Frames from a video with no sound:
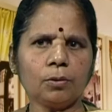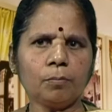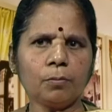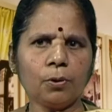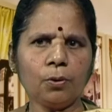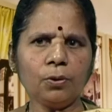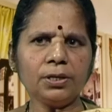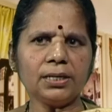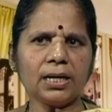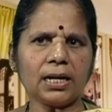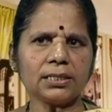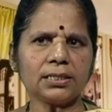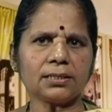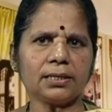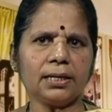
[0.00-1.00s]
More
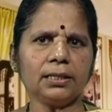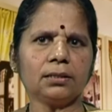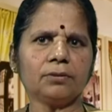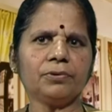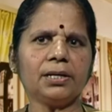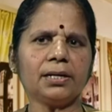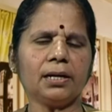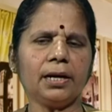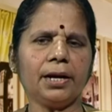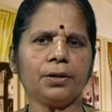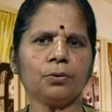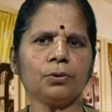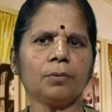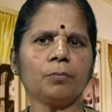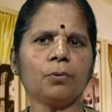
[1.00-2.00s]
yarn strength will relate
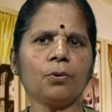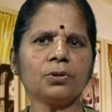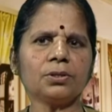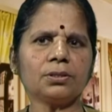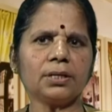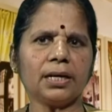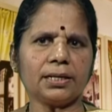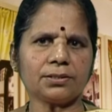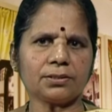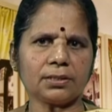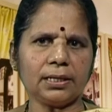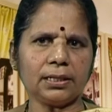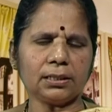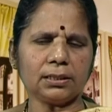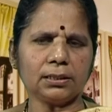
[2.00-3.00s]
to the more tear
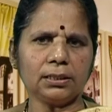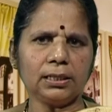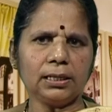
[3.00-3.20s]
strength,